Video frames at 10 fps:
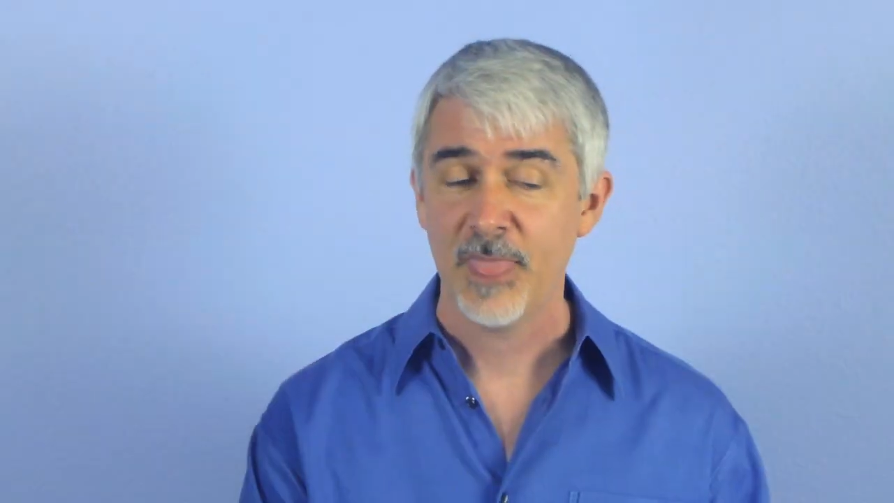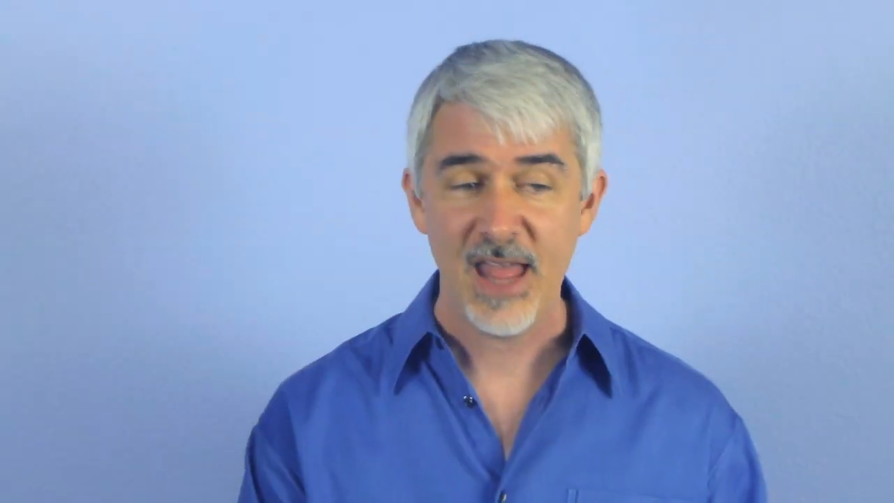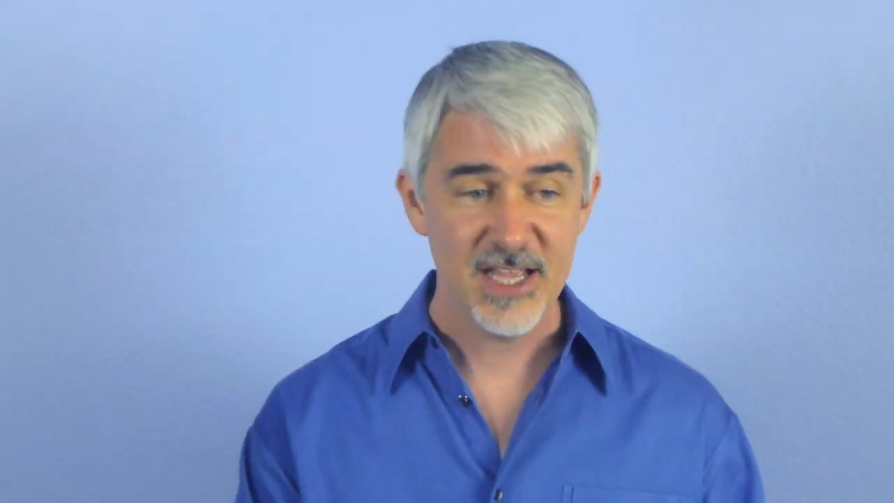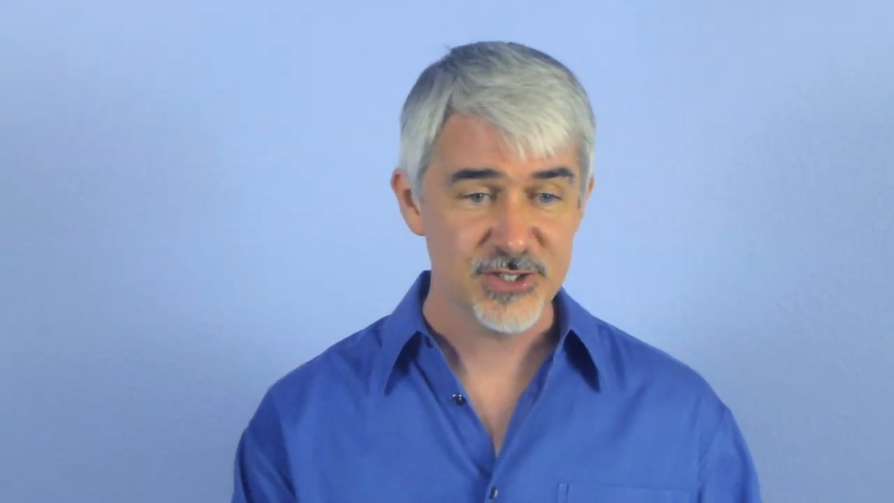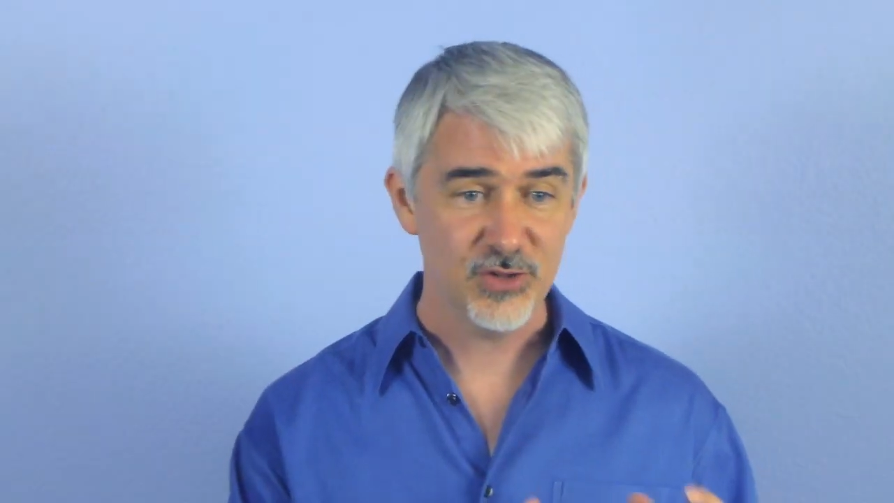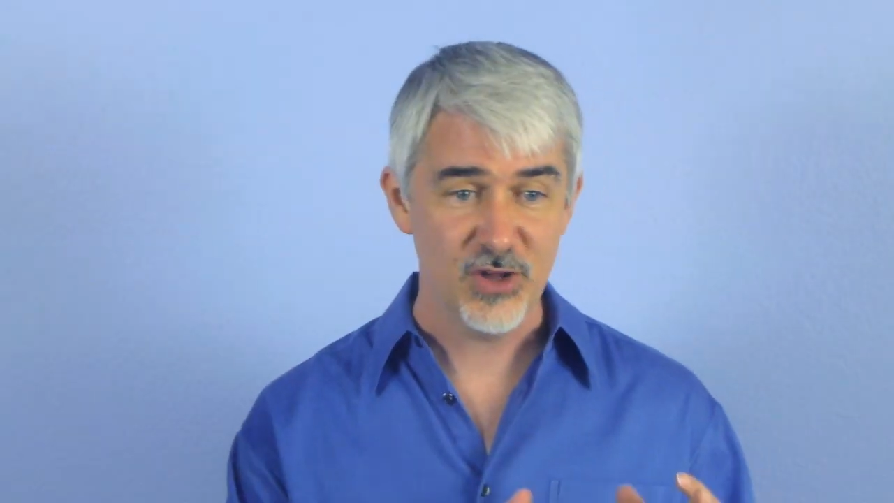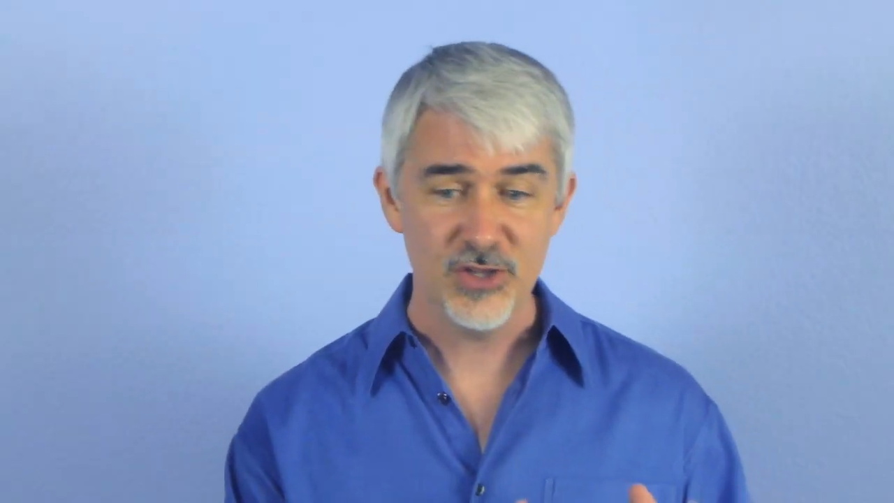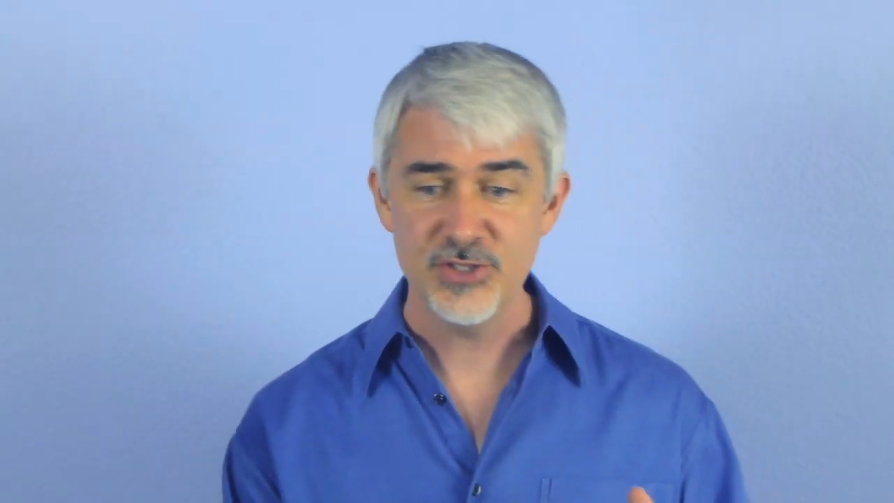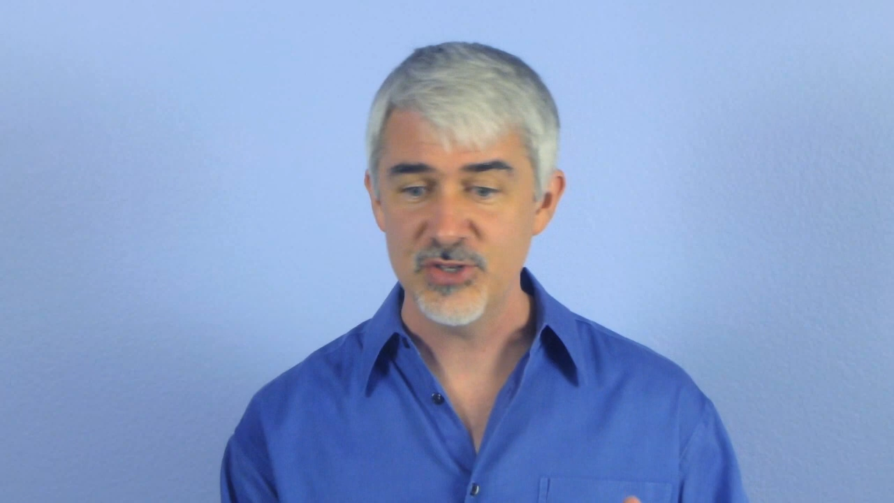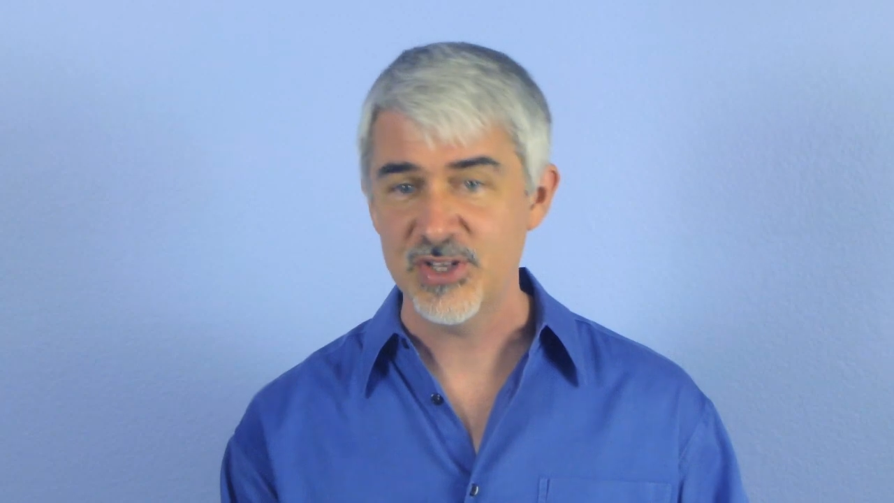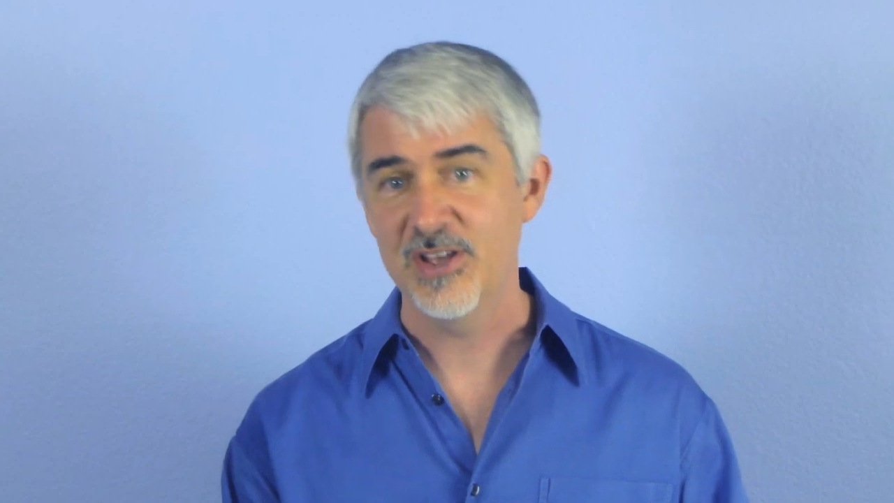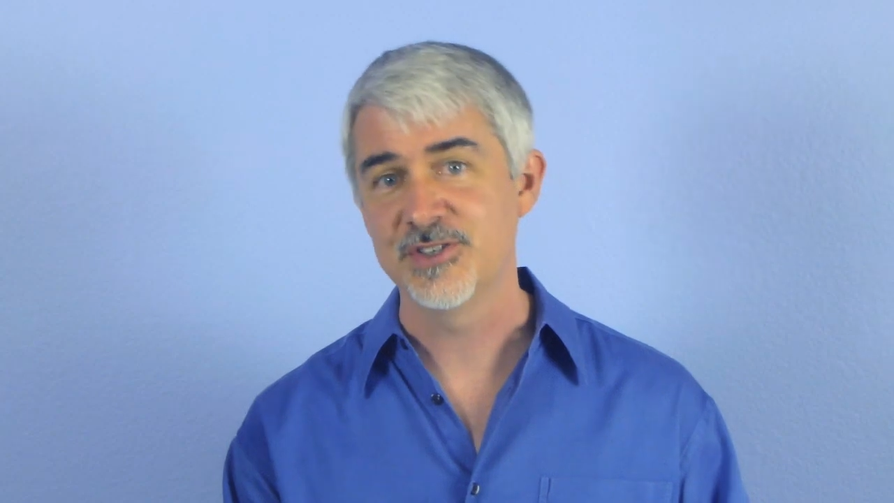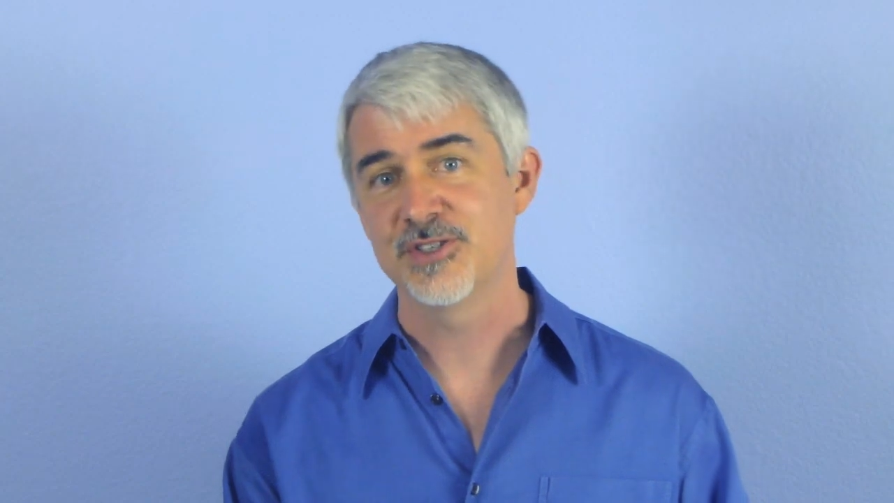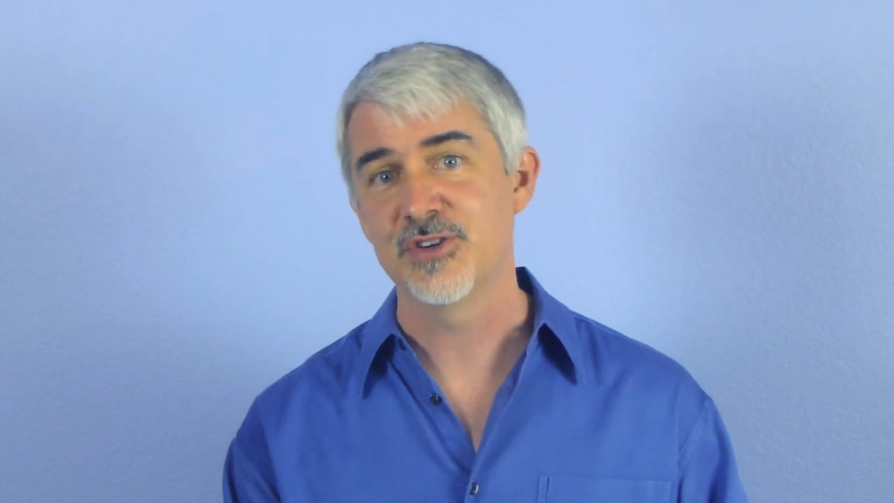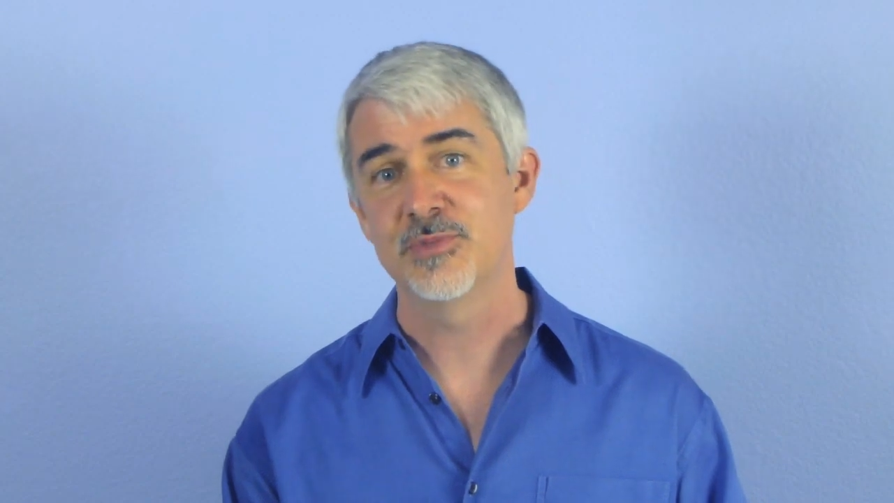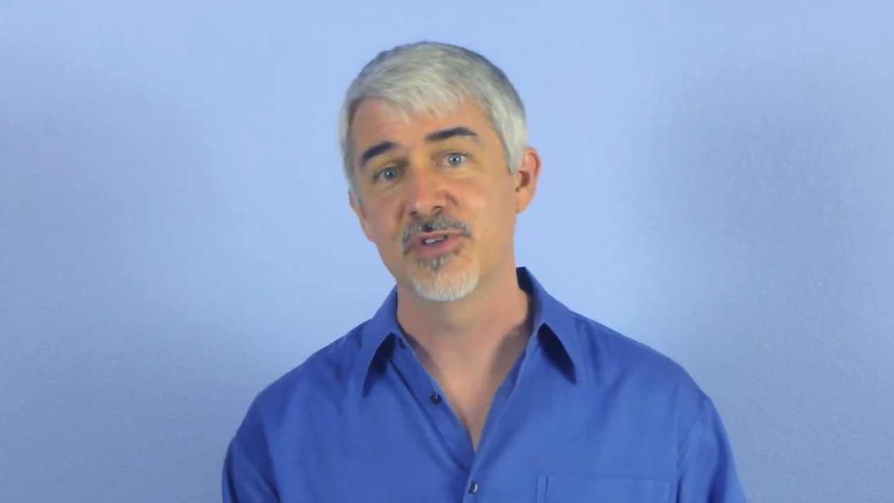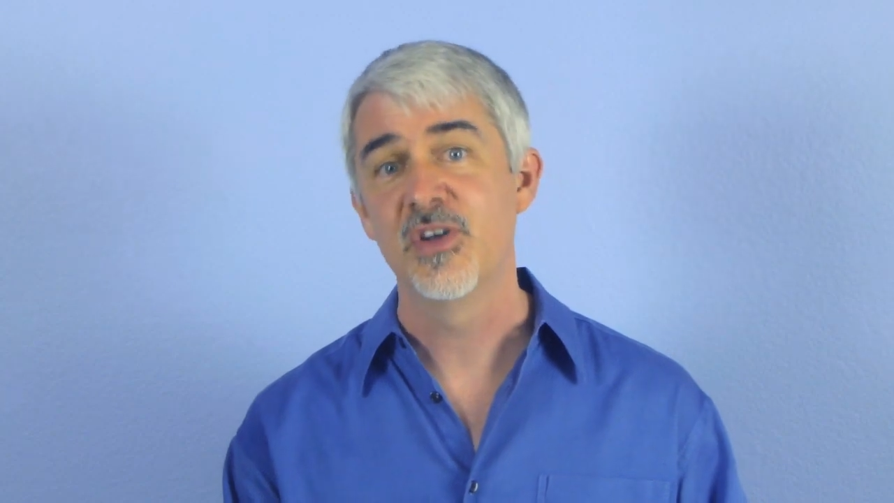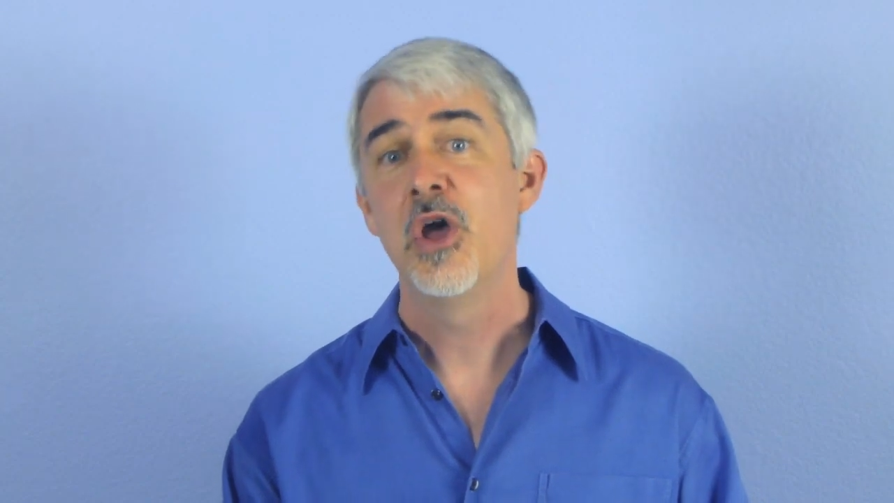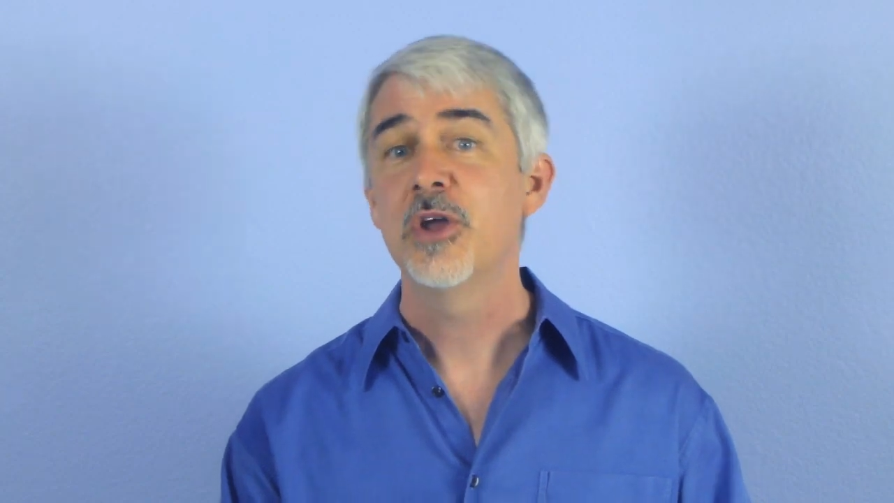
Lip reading: Haskell also scales in terms of